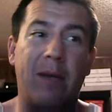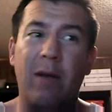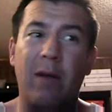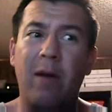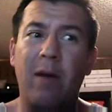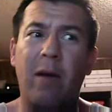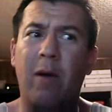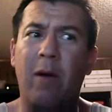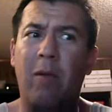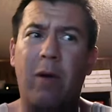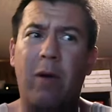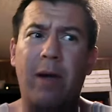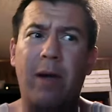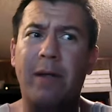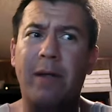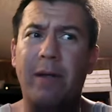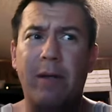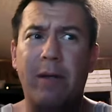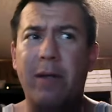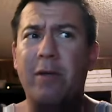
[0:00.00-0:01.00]
they can
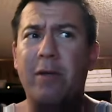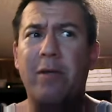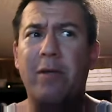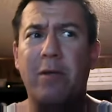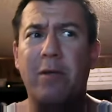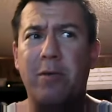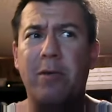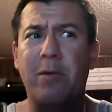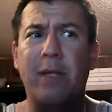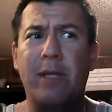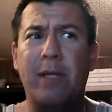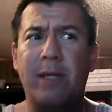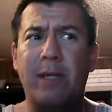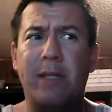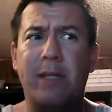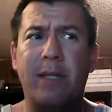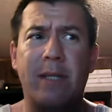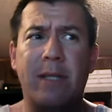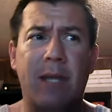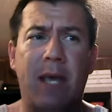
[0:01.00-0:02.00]
wander their
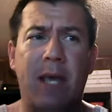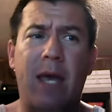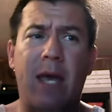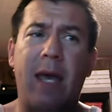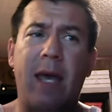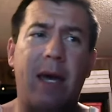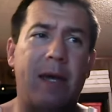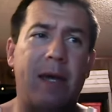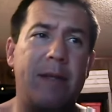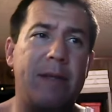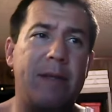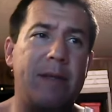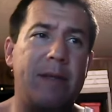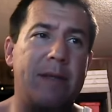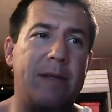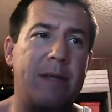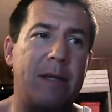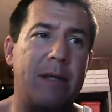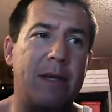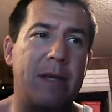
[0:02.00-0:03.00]
streets,
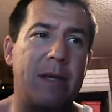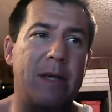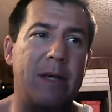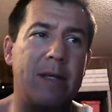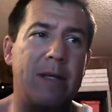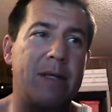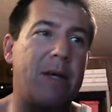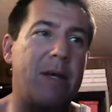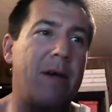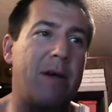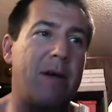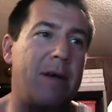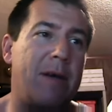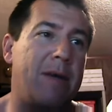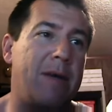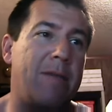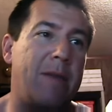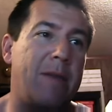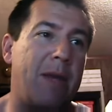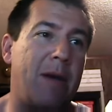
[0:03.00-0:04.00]
and
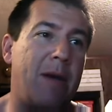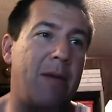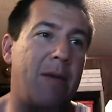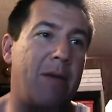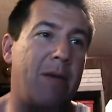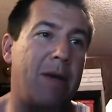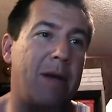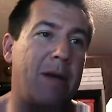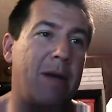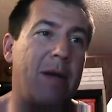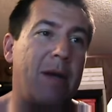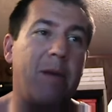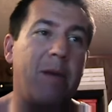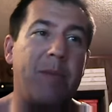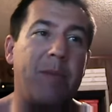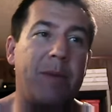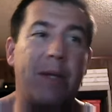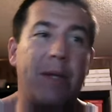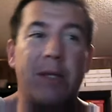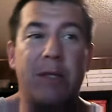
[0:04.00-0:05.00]
sorry, if they don't want
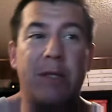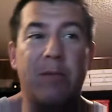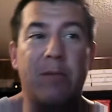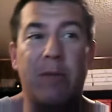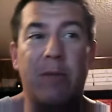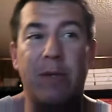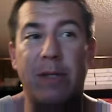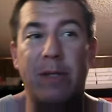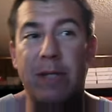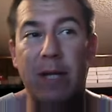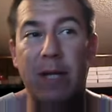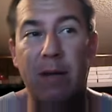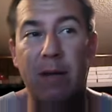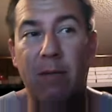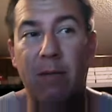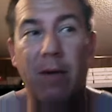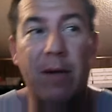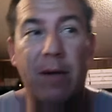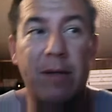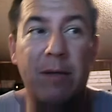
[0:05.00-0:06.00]
to help and they just want to
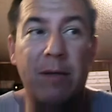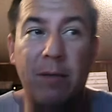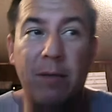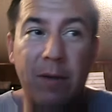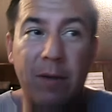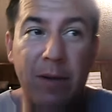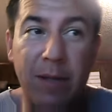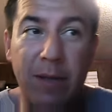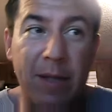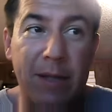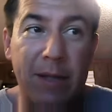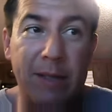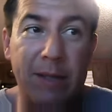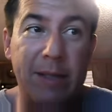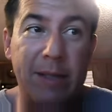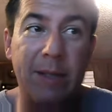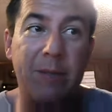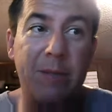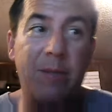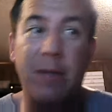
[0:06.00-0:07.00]
stay and wander, well,
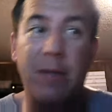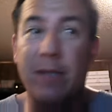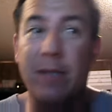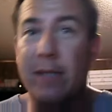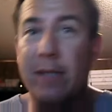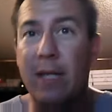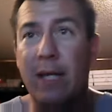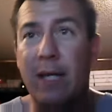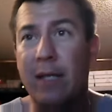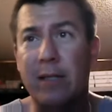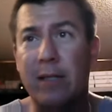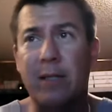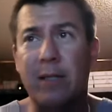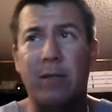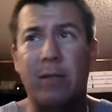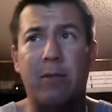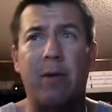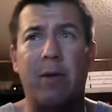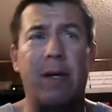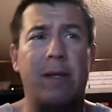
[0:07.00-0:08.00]
then that's it, because they
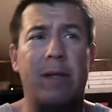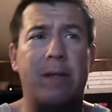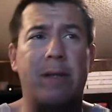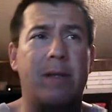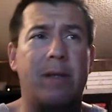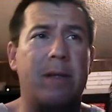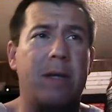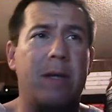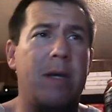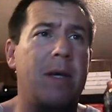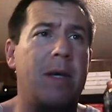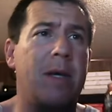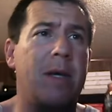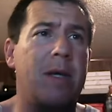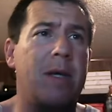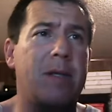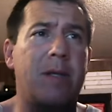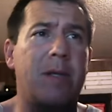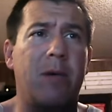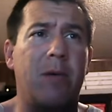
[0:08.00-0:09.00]
got such rights.
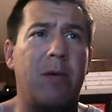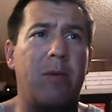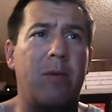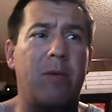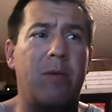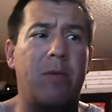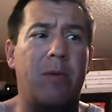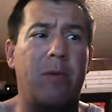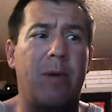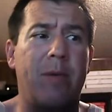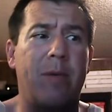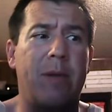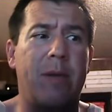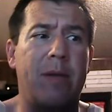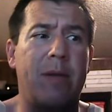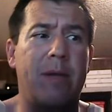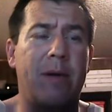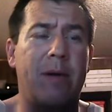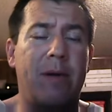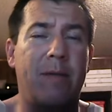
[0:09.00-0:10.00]
So, I
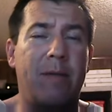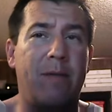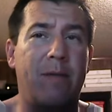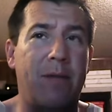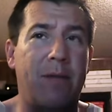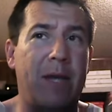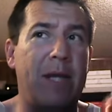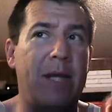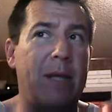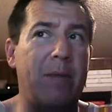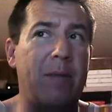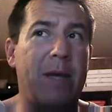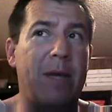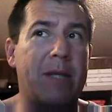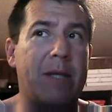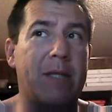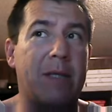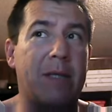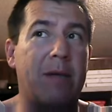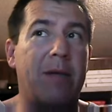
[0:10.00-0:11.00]
mean, they're
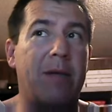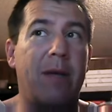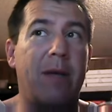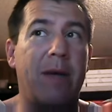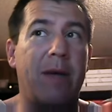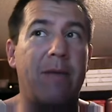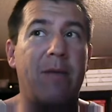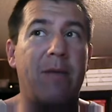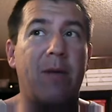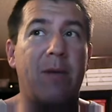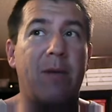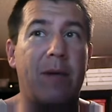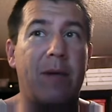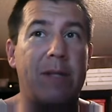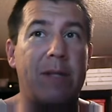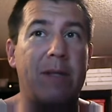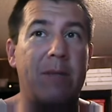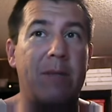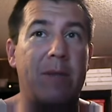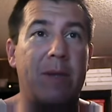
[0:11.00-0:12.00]
invading Mexico. They have no
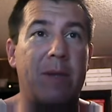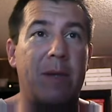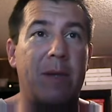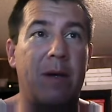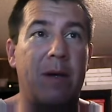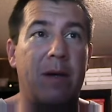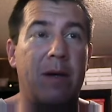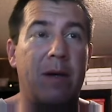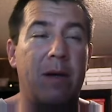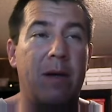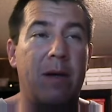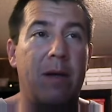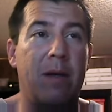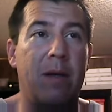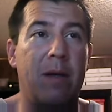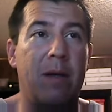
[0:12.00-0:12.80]
right to be there.